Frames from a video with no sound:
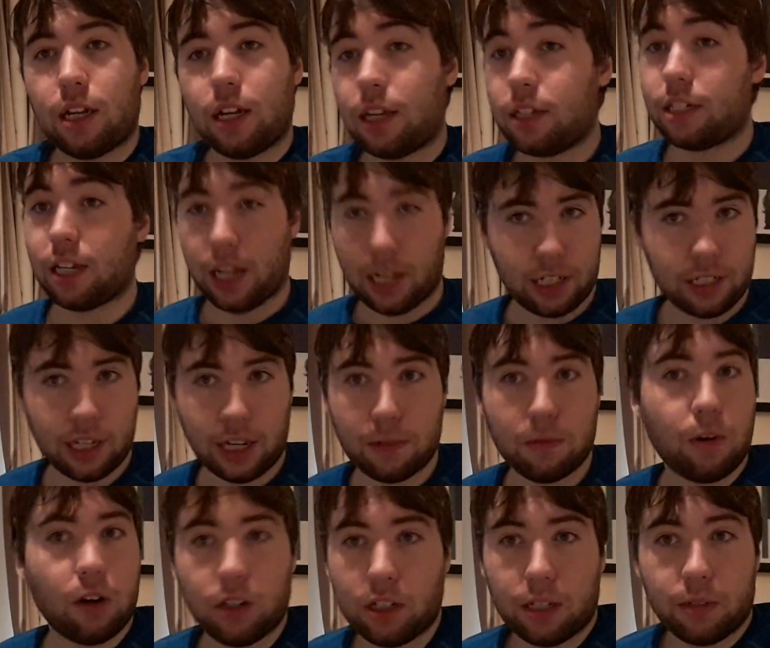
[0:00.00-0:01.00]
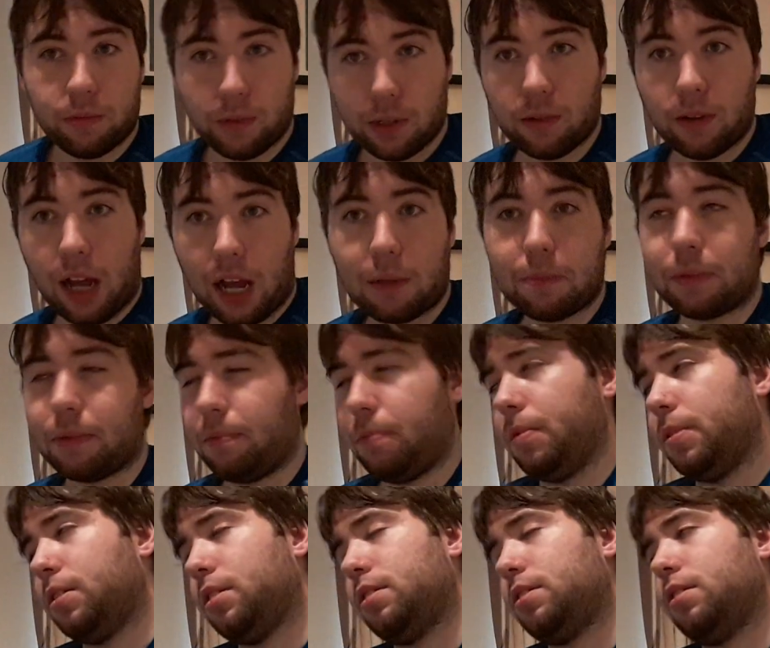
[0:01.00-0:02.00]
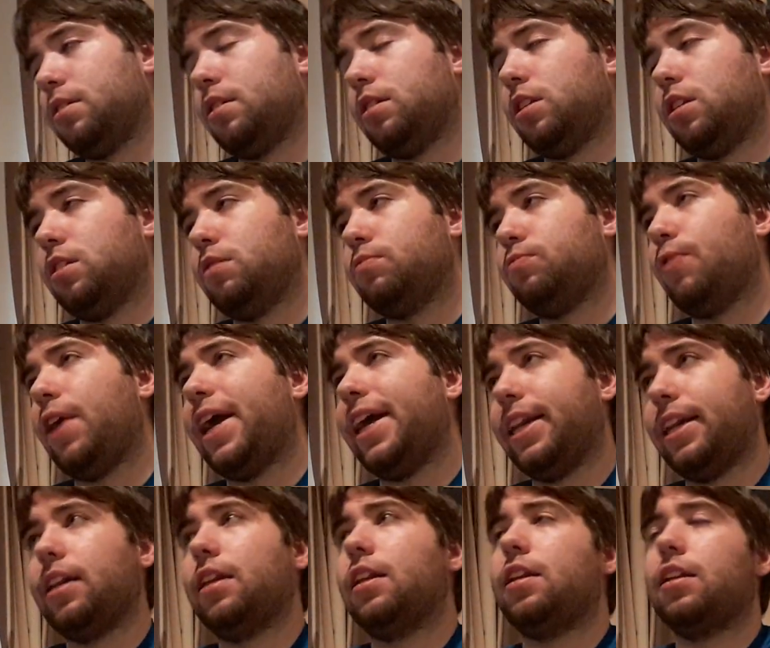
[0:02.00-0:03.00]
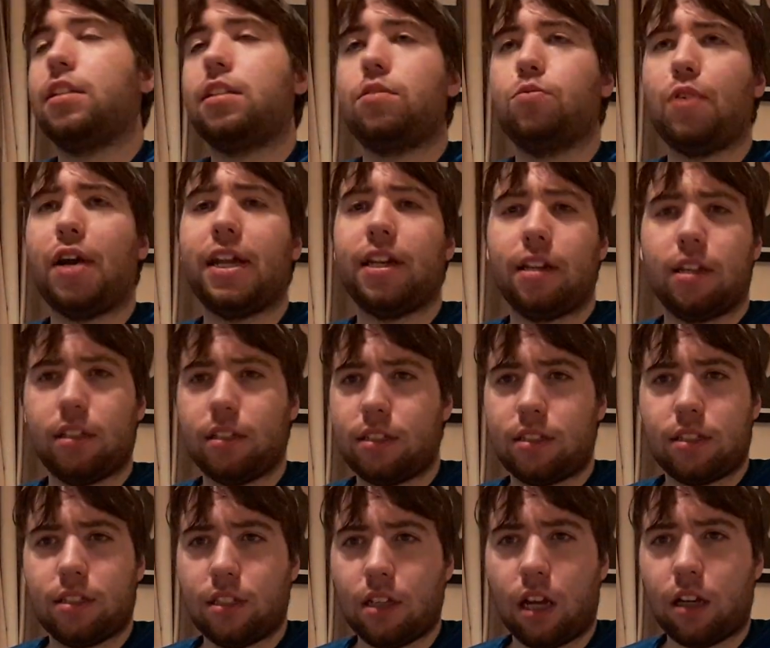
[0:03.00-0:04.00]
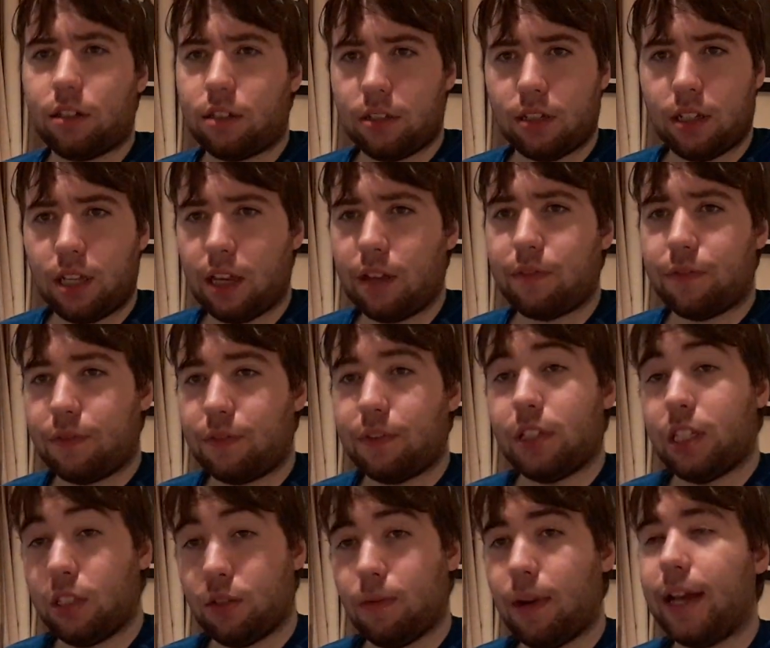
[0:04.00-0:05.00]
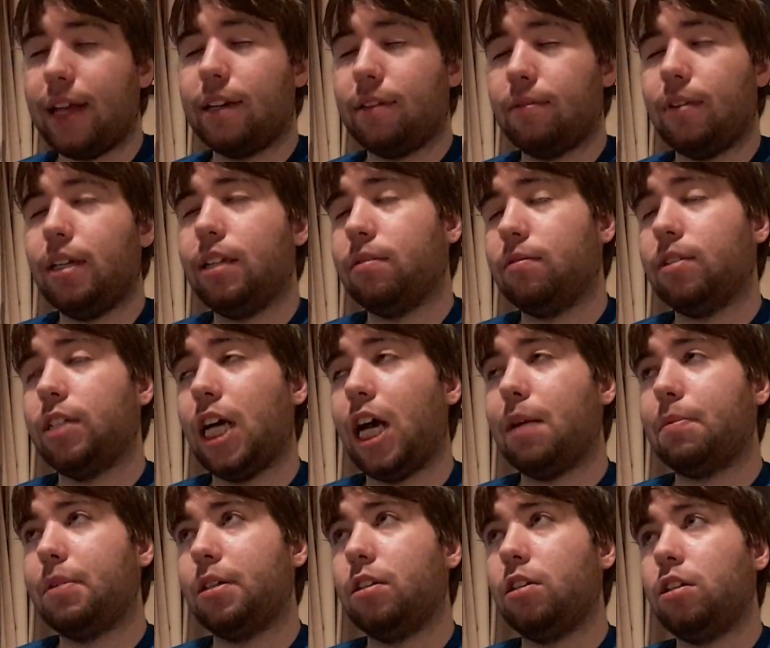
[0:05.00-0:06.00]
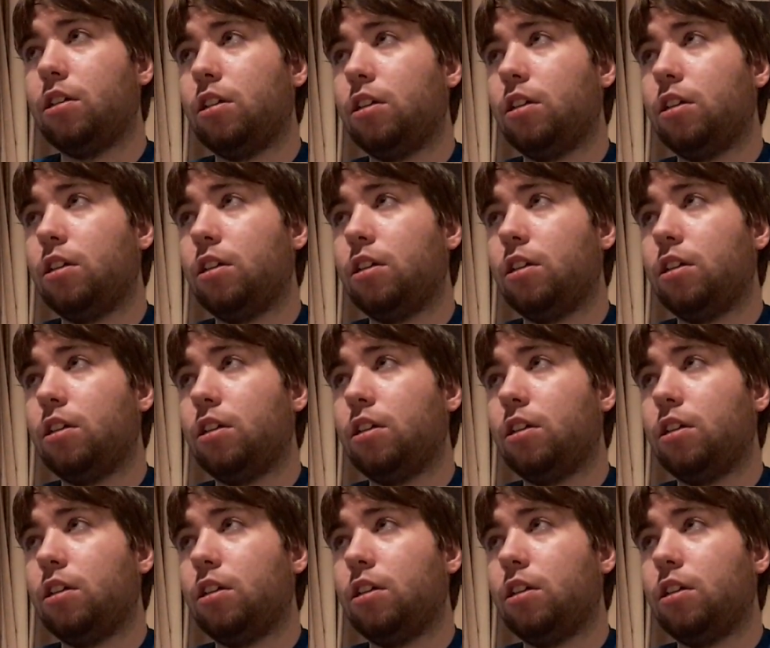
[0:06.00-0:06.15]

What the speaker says: attack Taiwan. It will happen. It's when. It's not if, it's when it would happen.